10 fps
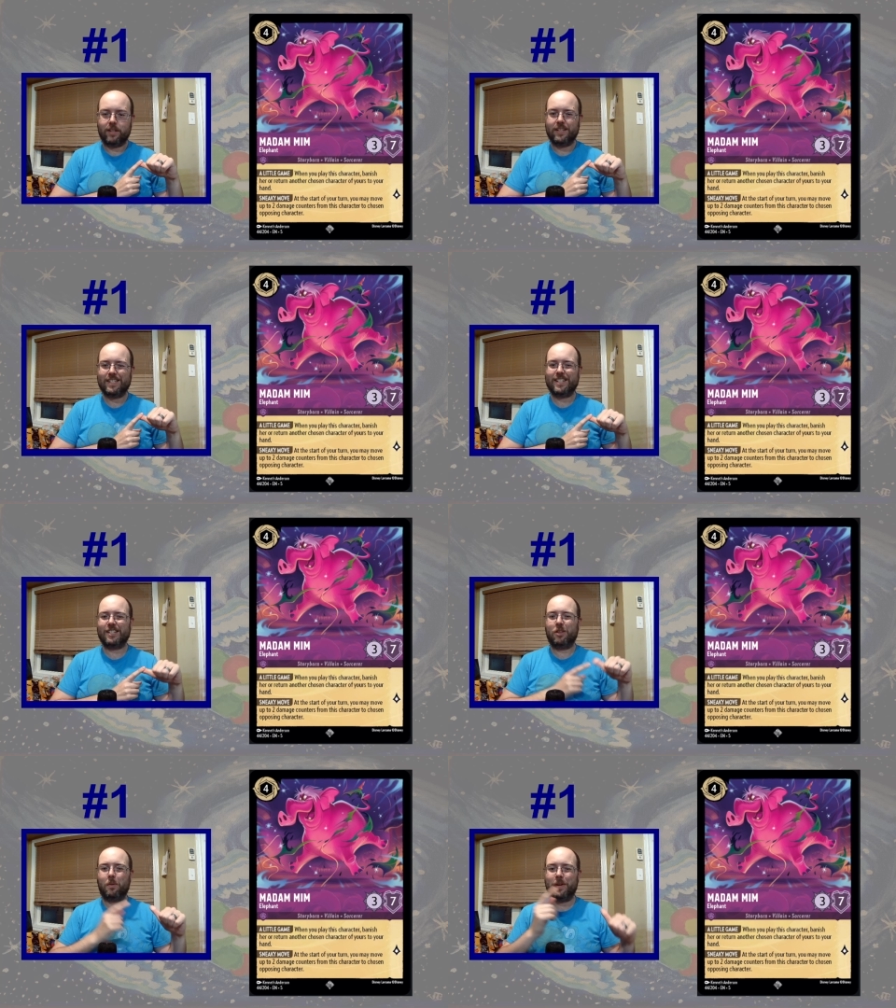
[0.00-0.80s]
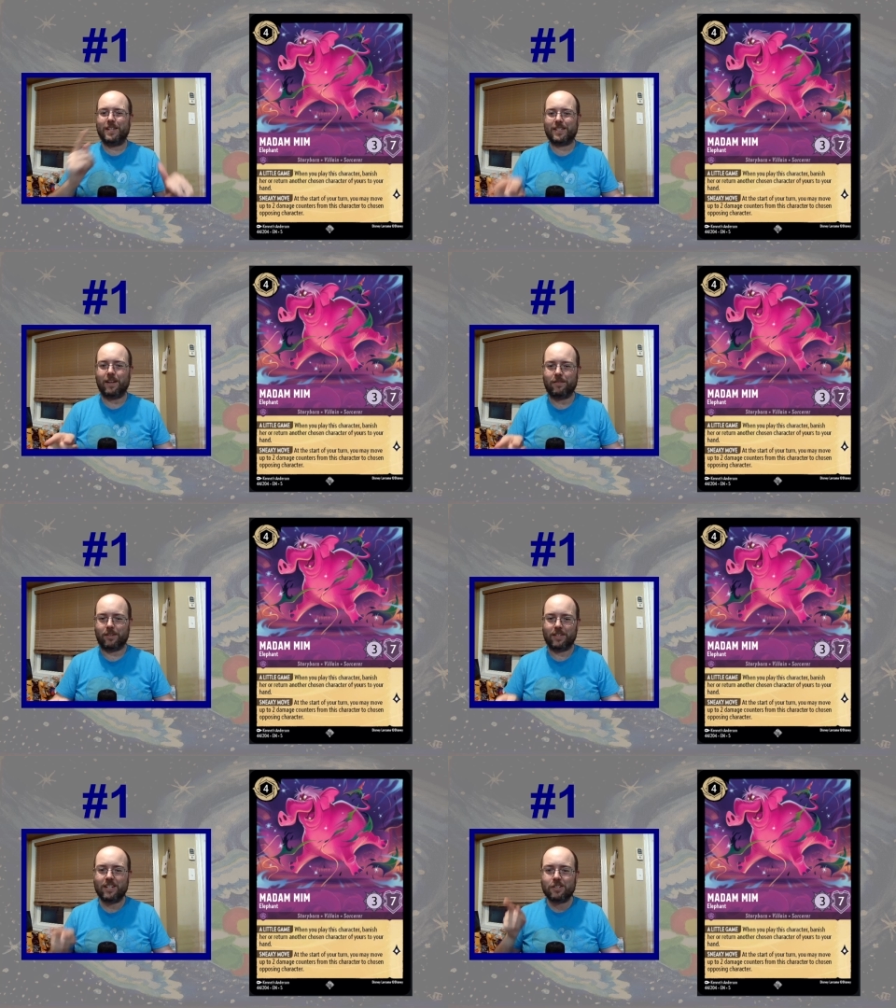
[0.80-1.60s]
This is a
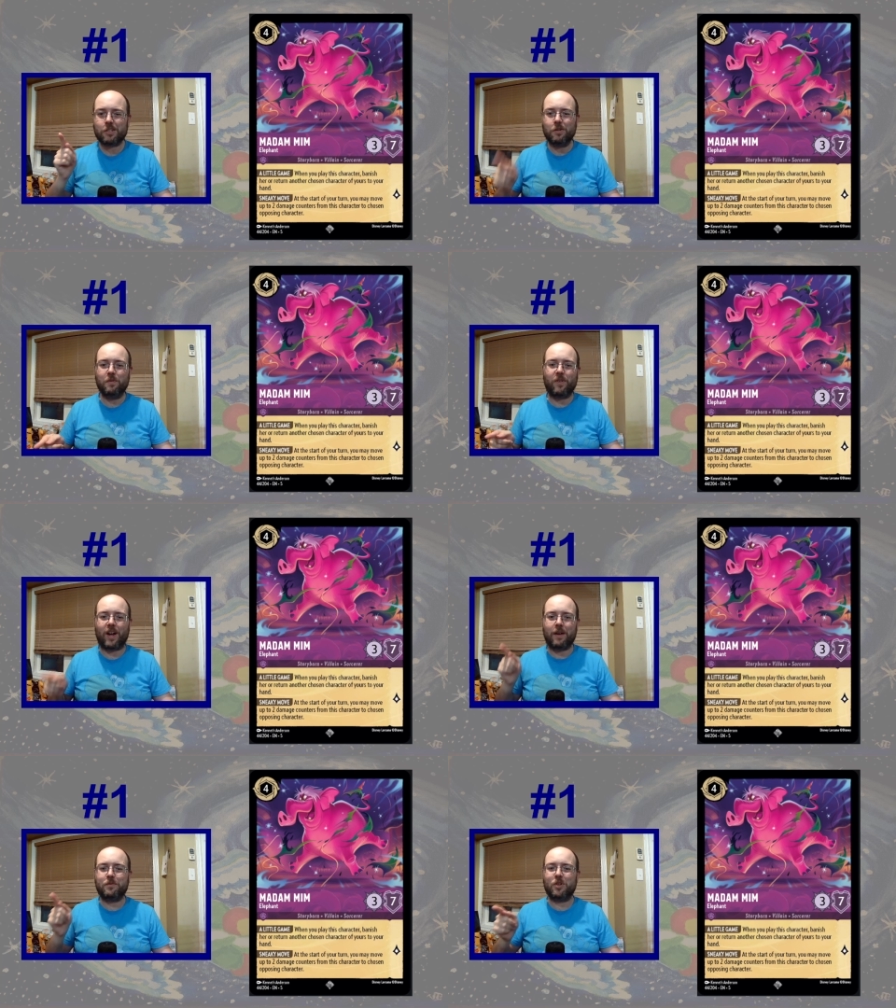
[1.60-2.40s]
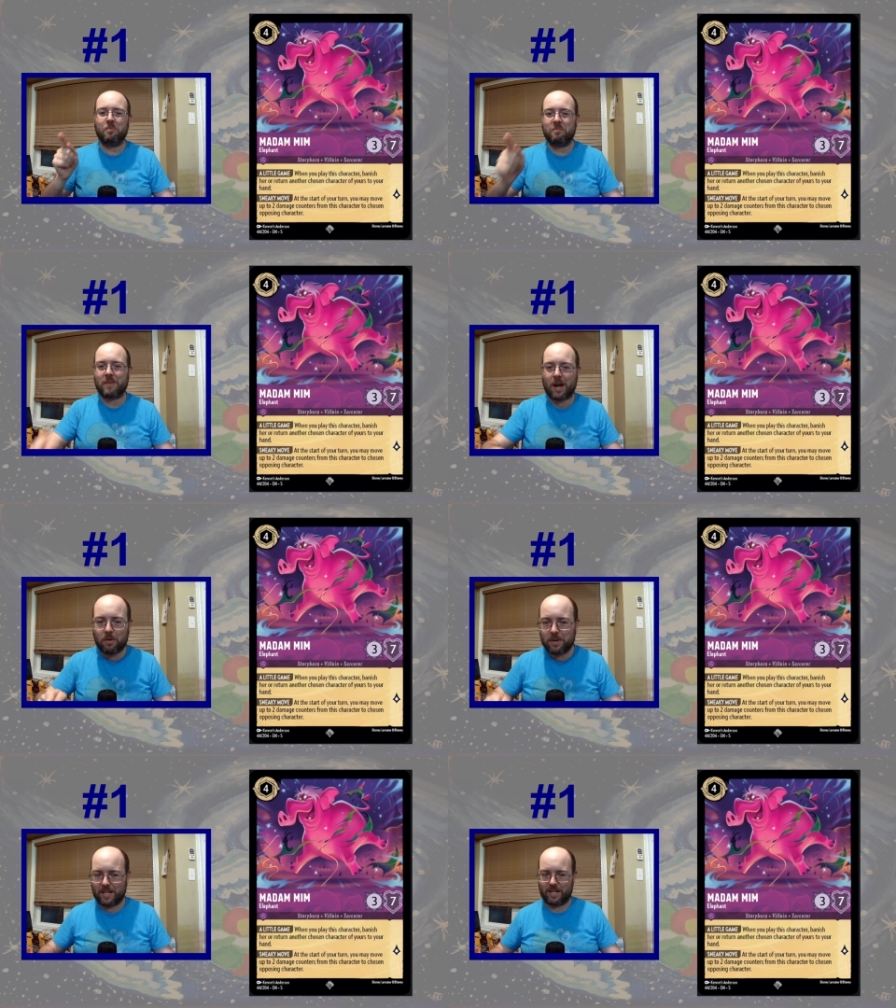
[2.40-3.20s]
3/7. This survives a
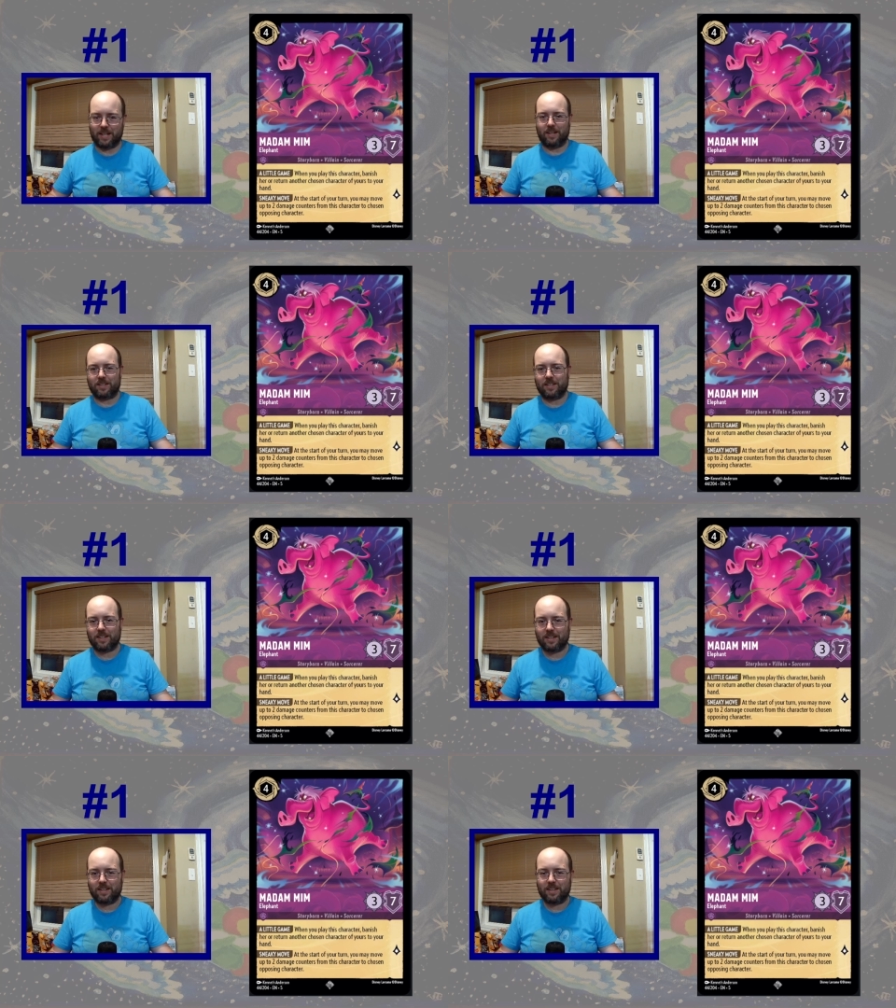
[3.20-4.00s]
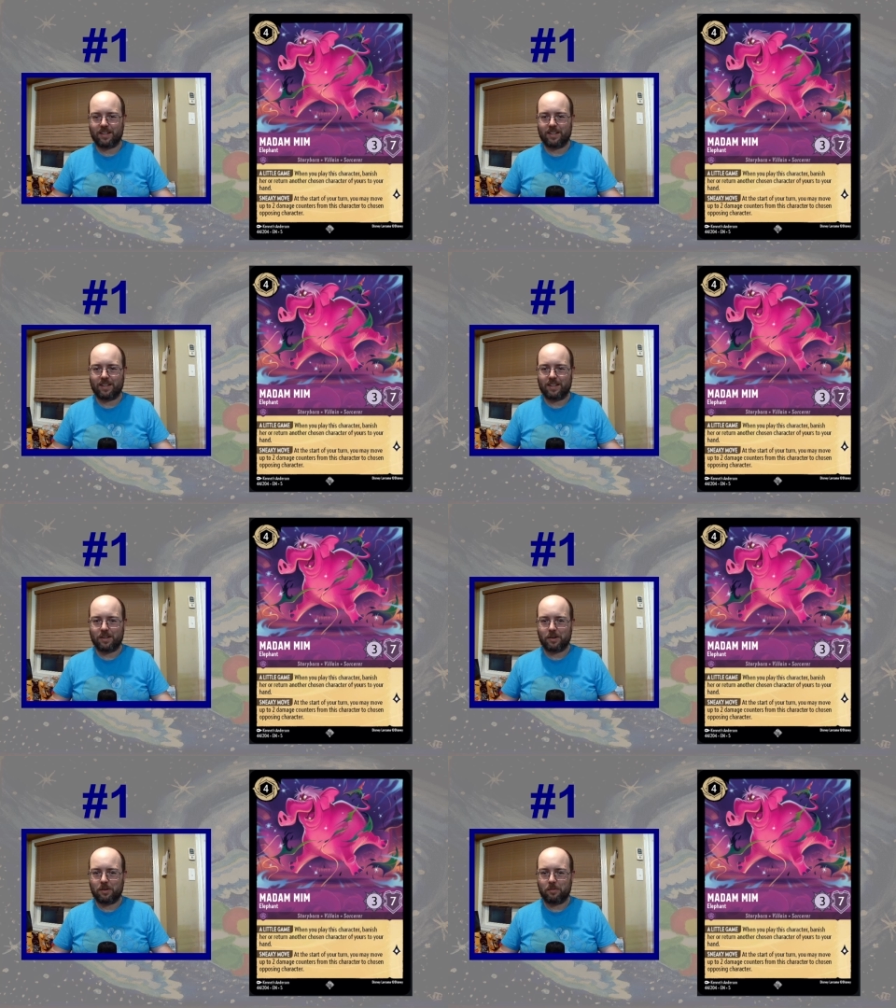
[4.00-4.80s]
Maui hit.
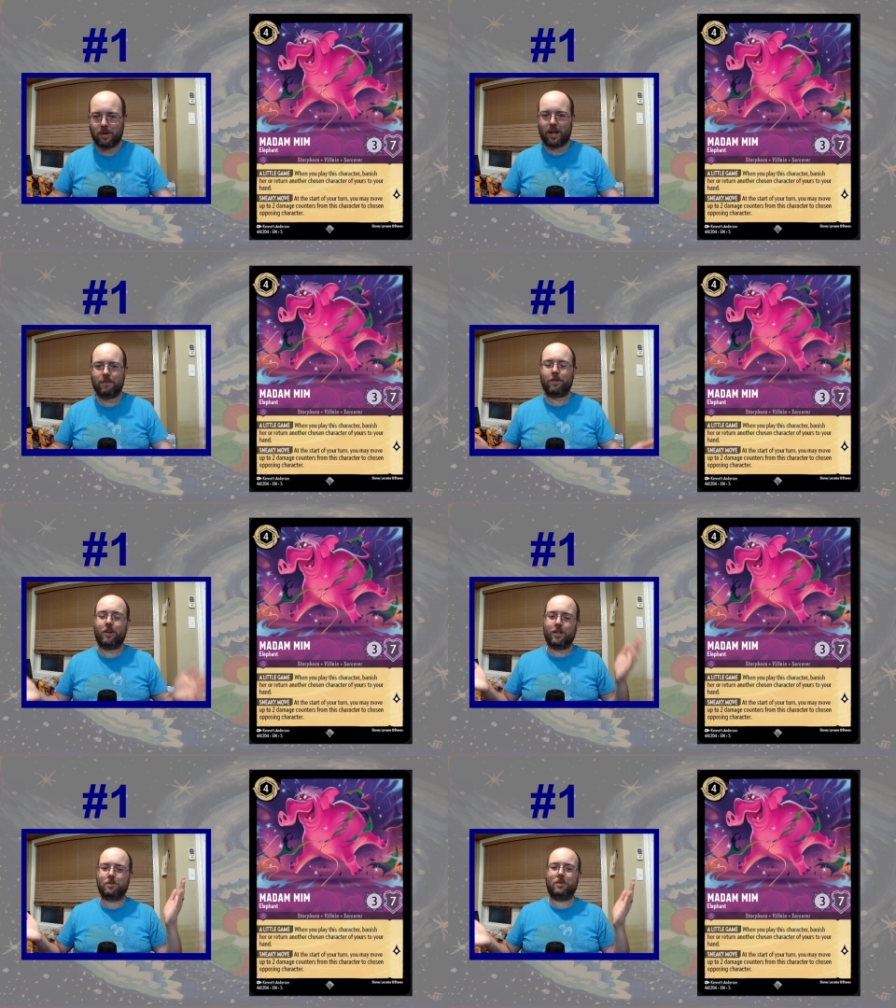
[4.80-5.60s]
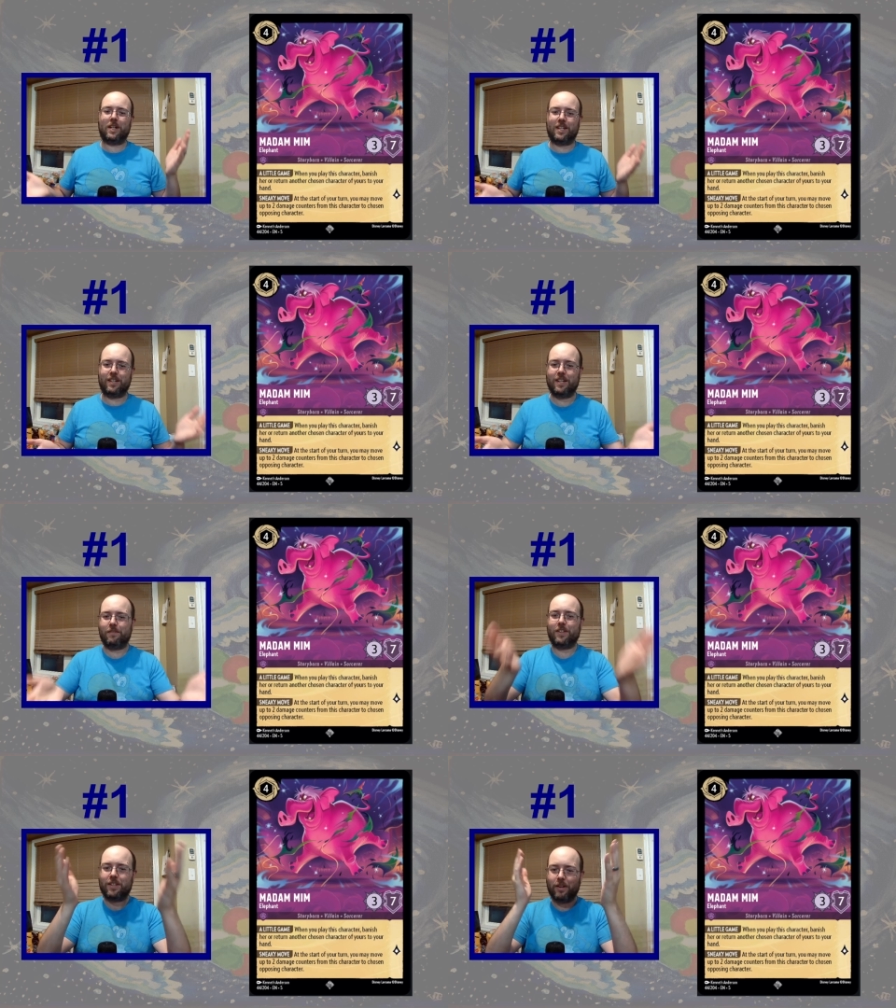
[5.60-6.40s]
We have a Cogsworth that can give
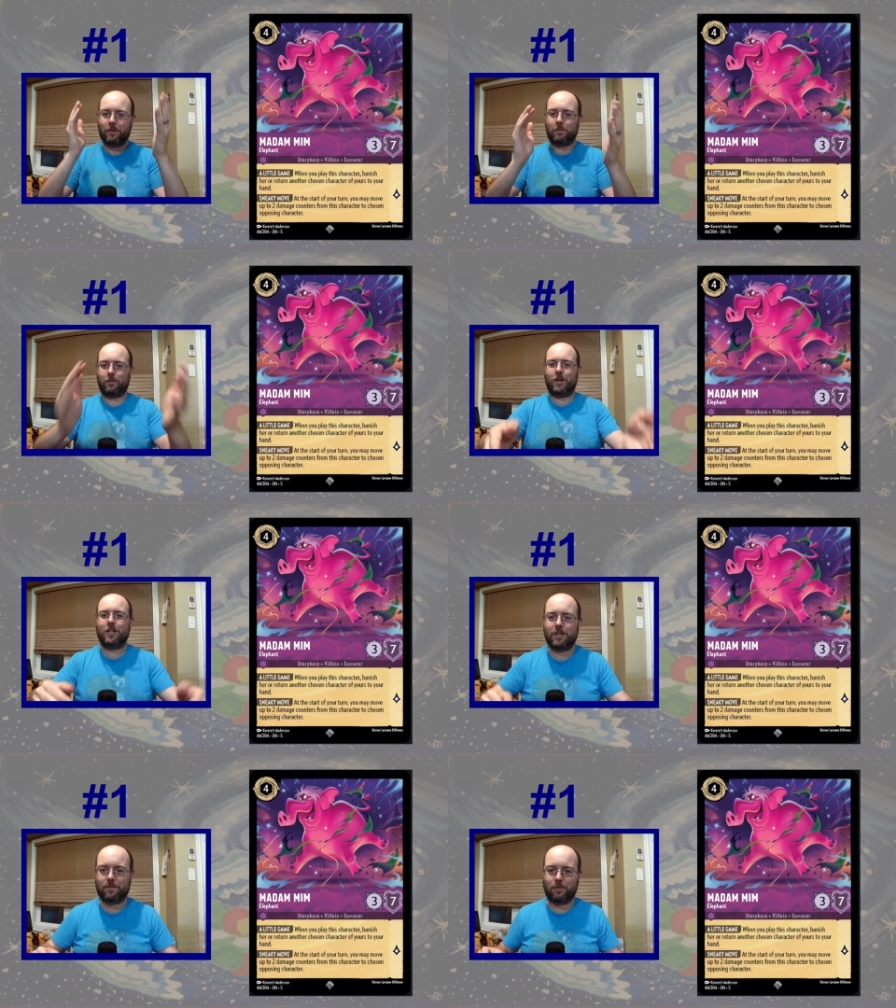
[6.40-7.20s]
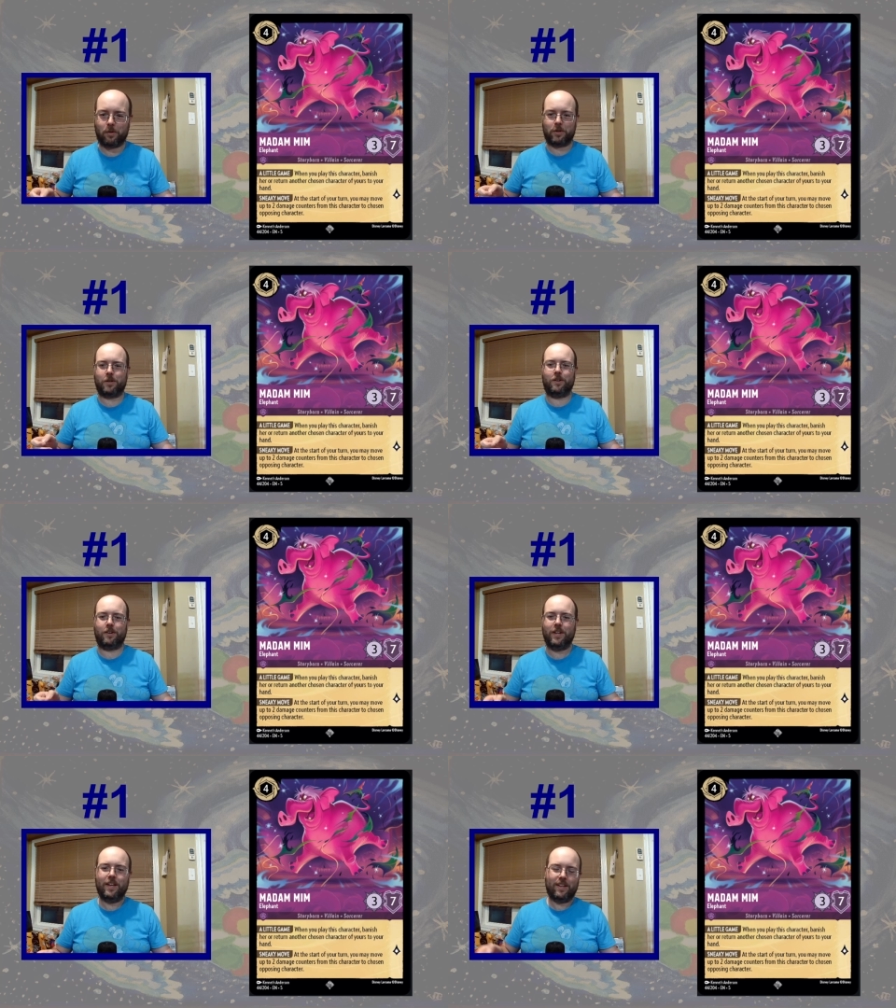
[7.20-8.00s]
it rush for a
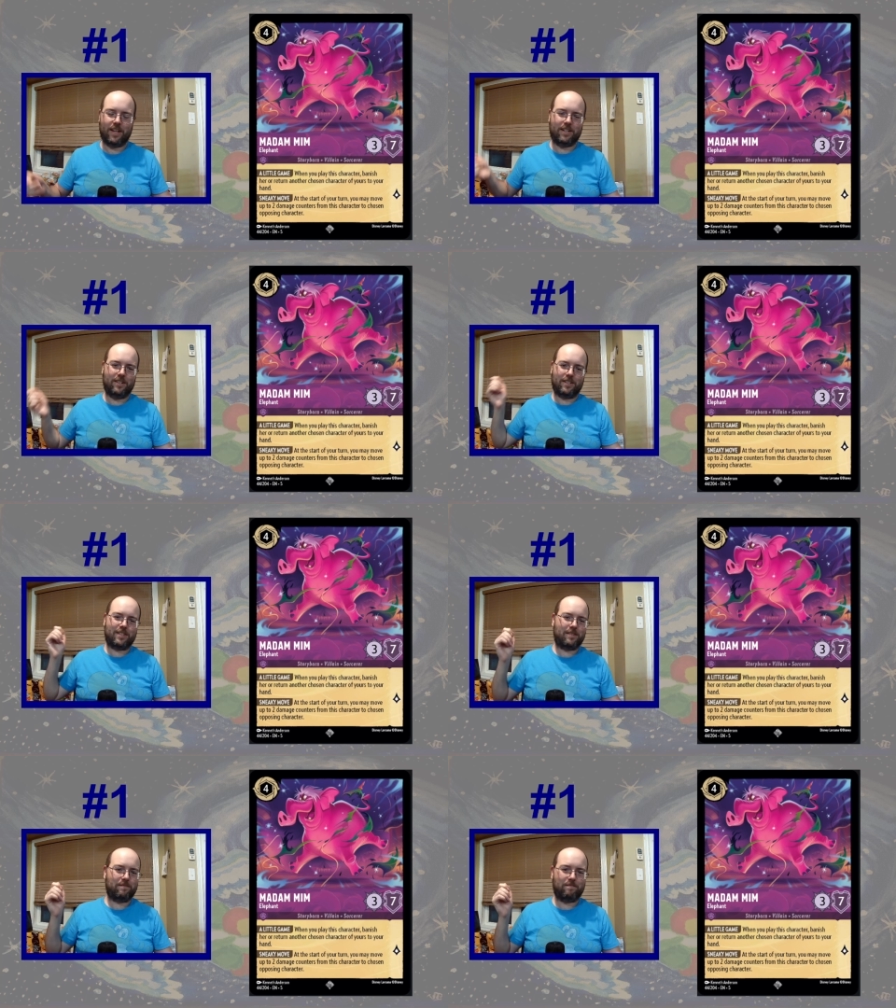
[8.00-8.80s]
turn and just